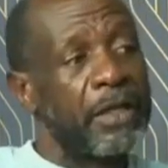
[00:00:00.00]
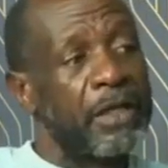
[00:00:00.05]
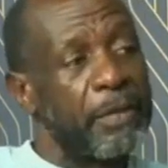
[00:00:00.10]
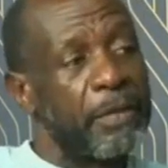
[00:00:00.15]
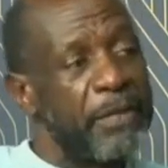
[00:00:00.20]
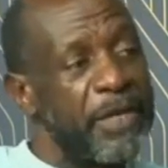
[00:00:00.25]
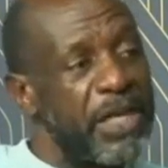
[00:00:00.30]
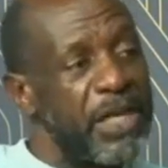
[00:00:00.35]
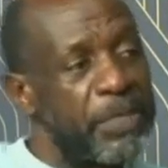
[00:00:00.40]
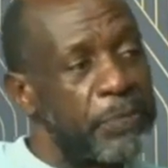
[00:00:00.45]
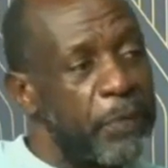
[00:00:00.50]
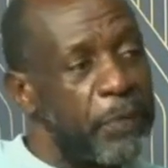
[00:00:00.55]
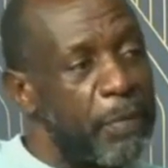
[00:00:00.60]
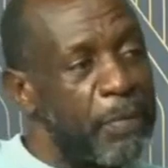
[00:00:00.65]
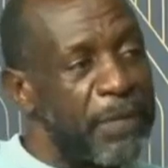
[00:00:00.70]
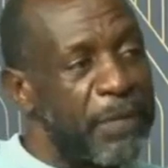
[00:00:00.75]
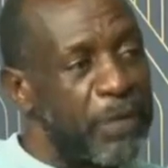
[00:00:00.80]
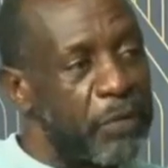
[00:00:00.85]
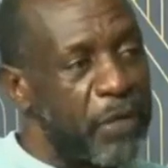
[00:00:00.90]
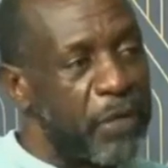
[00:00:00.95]
The biggest
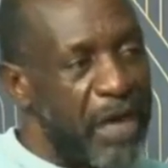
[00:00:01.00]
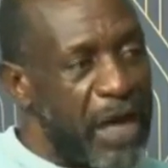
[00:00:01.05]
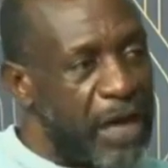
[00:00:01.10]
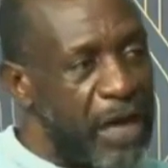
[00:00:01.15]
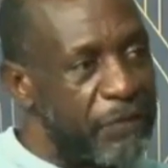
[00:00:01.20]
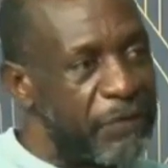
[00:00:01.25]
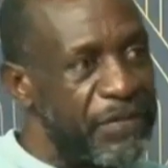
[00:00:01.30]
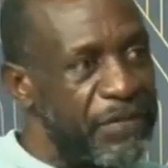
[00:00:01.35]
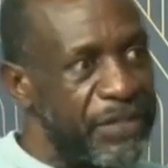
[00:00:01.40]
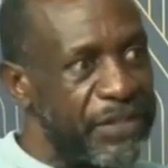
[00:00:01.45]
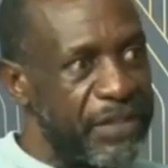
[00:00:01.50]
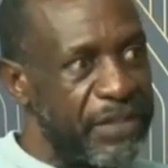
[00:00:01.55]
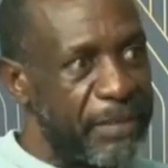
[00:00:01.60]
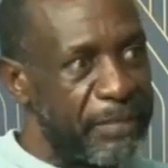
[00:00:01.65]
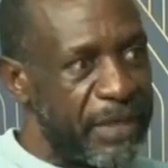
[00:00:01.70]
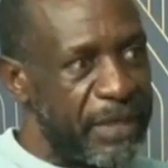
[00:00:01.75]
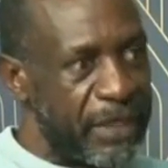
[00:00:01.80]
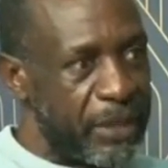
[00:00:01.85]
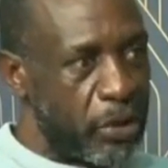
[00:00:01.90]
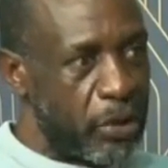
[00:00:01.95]
problem that we have in the
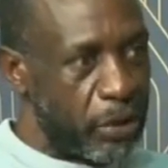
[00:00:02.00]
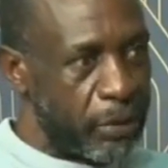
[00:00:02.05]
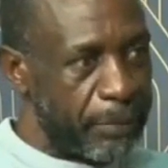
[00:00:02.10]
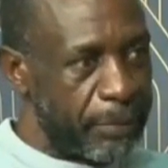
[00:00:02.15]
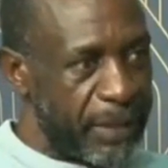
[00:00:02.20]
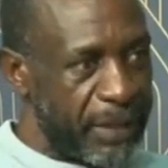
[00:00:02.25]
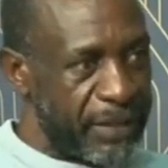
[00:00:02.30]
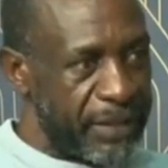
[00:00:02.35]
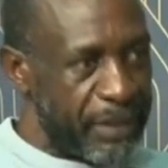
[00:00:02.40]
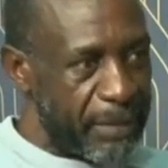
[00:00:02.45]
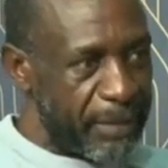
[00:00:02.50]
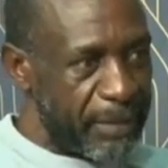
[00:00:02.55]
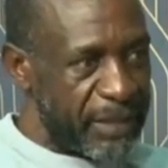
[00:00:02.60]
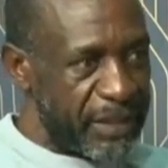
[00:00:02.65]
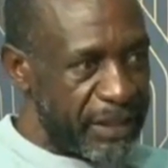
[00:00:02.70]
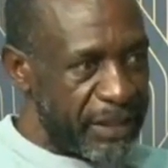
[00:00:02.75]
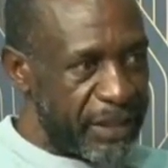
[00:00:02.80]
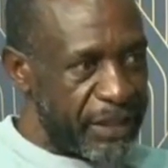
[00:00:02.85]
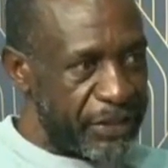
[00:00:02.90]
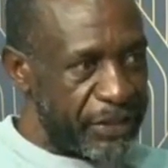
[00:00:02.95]
Zambian economy and
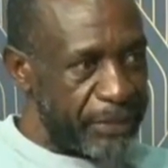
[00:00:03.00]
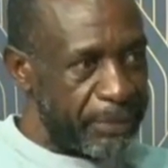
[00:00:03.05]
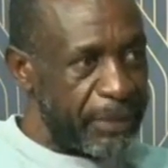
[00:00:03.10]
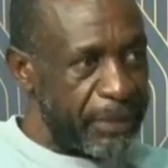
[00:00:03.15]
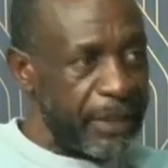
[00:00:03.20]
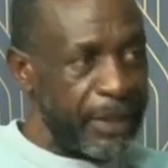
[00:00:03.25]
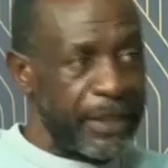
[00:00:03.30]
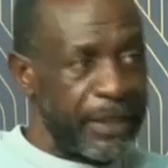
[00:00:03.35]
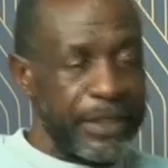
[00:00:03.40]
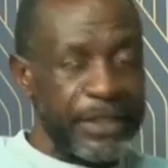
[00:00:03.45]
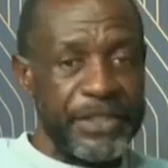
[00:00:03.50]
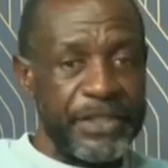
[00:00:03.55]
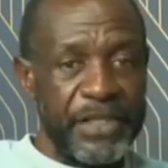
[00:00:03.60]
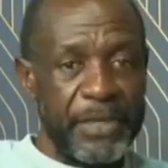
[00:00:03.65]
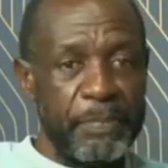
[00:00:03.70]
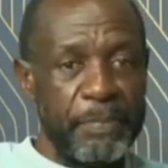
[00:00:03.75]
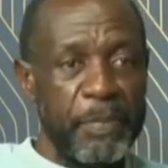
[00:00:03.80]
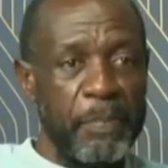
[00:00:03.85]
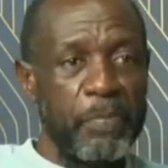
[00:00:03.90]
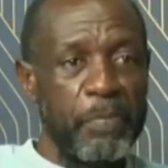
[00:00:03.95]
Zambian leadership is
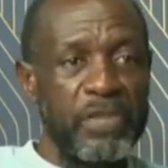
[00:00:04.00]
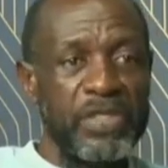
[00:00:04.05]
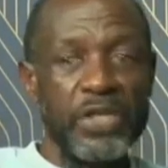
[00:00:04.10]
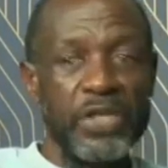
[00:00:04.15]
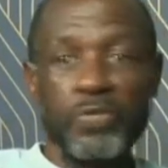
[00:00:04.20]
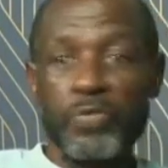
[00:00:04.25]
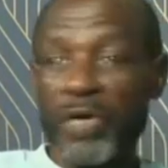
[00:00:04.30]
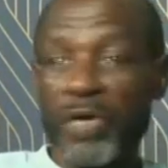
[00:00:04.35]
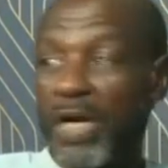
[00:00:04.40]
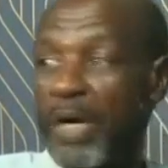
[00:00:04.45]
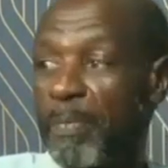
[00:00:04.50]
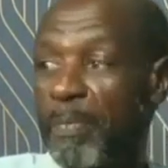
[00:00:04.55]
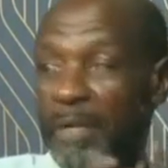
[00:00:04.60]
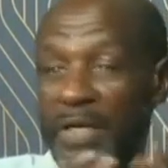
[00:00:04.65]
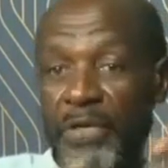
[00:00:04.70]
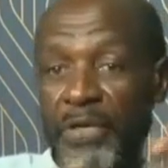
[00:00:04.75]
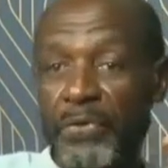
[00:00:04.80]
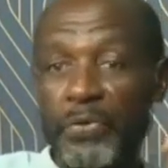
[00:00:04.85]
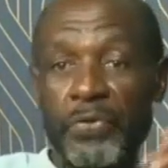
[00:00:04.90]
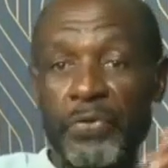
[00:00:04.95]
that people just wake up
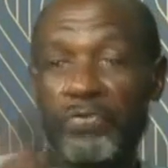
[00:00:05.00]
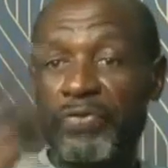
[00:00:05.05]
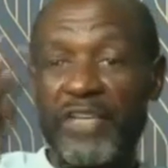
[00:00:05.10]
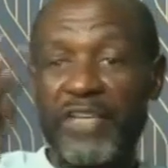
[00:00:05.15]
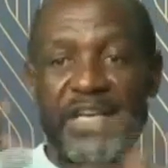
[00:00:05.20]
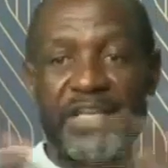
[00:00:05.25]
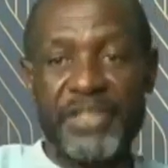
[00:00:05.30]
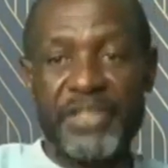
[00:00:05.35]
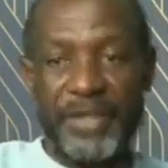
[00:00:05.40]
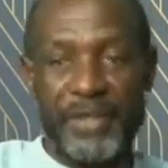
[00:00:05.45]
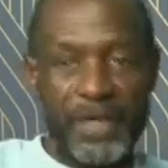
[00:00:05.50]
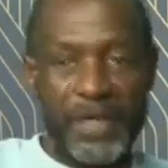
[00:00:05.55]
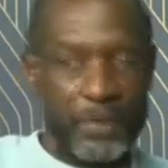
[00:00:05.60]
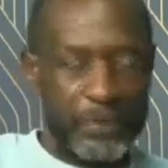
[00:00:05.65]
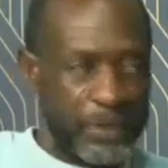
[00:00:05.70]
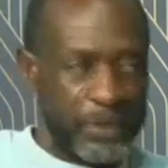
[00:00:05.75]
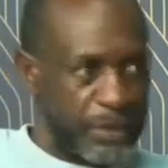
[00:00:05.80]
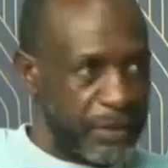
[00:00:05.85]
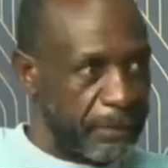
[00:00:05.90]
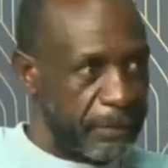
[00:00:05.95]
and throw figures around.